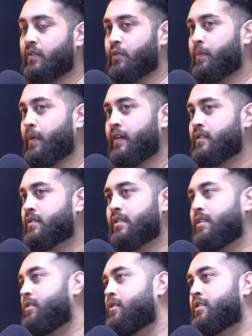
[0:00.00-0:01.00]
if your
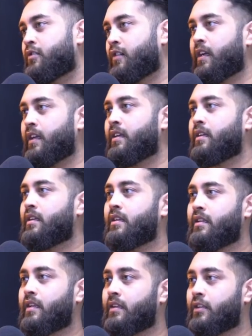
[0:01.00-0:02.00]
parents lead you astray,
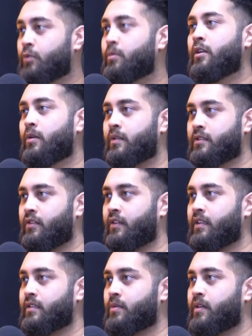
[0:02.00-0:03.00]
then you will go
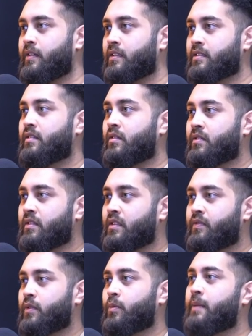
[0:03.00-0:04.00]
astray as well. And it's a
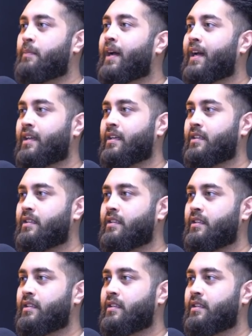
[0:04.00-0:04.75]
different way back.